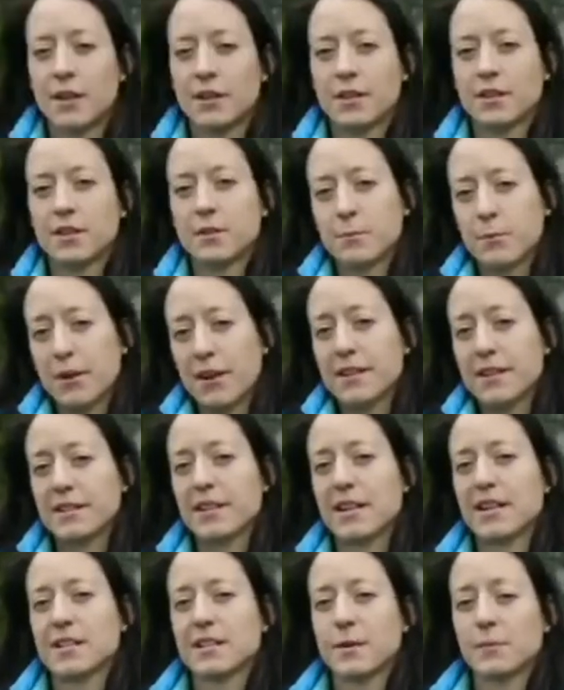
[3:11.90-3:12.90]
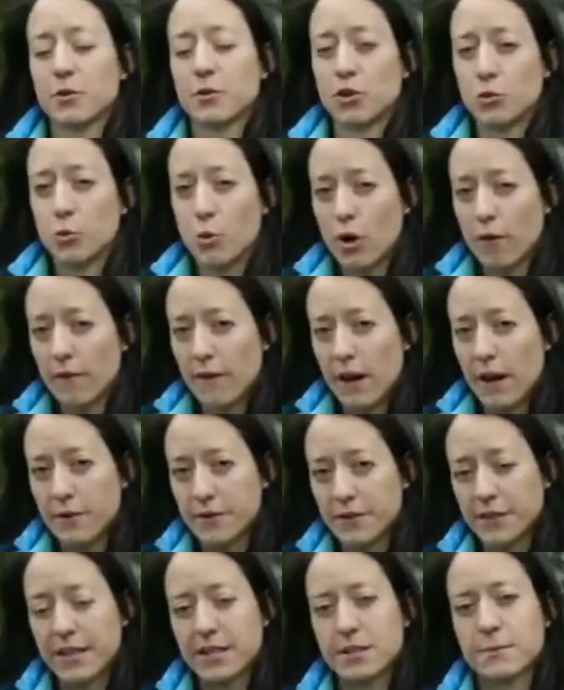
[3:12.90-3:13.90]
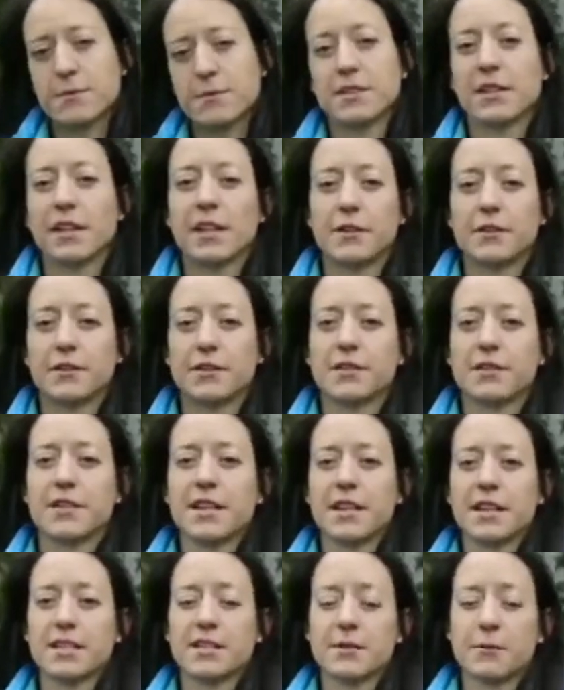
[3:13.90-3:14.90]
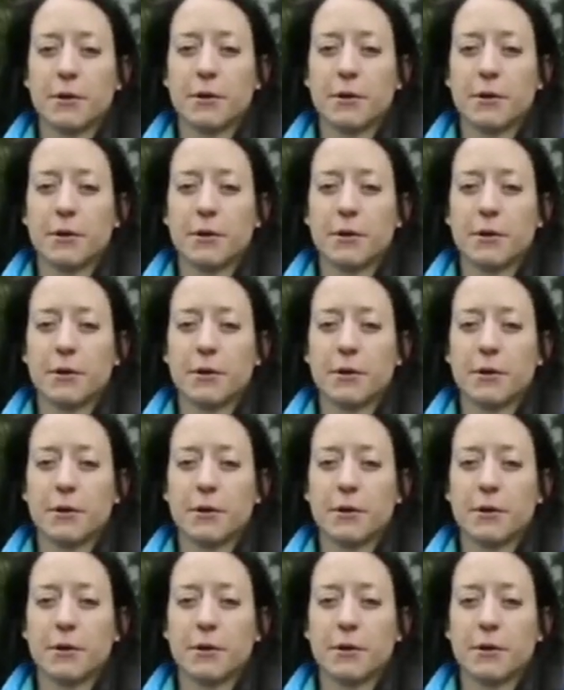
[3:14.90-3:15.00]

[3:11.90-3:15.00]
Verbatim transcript: The sprays last up to 12 hours against mosquitoes and ticks,